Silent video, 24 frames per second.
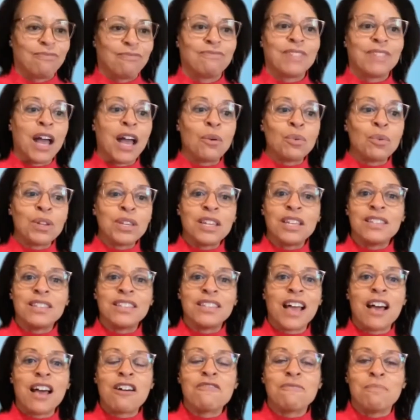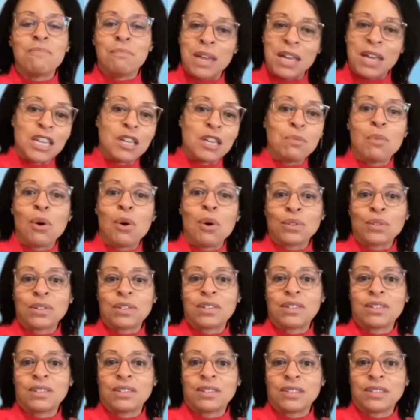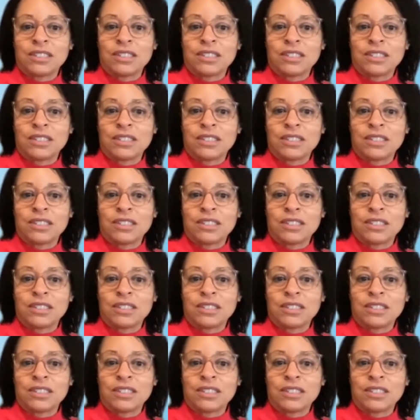Now we need to have many molds.